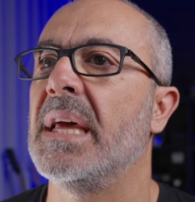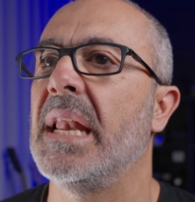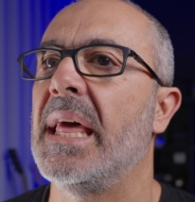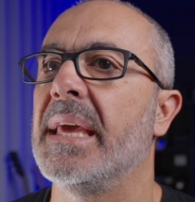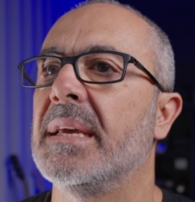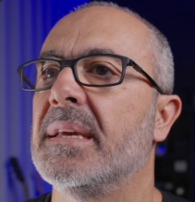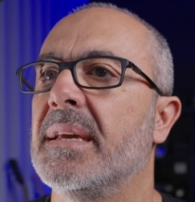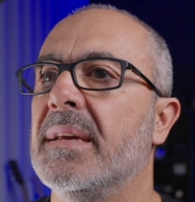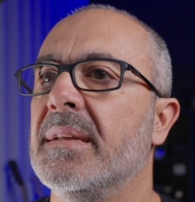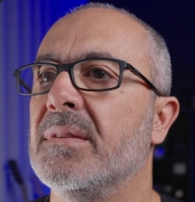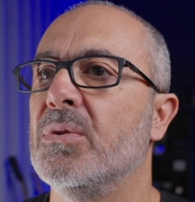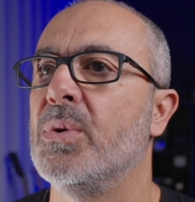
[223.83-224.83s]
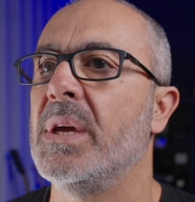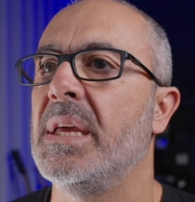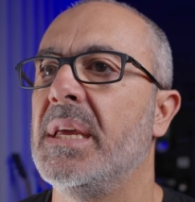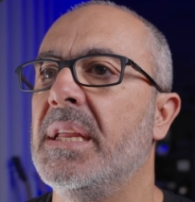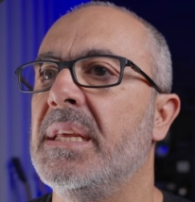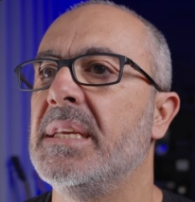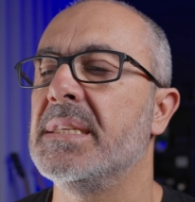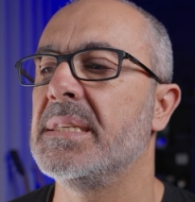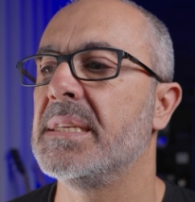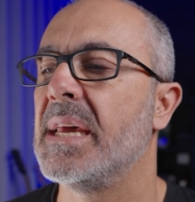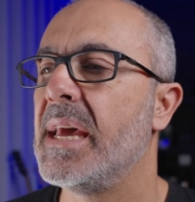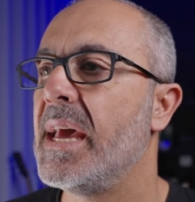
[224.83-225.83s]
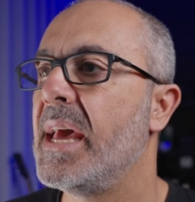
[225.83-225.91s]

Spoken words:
I like the way it is,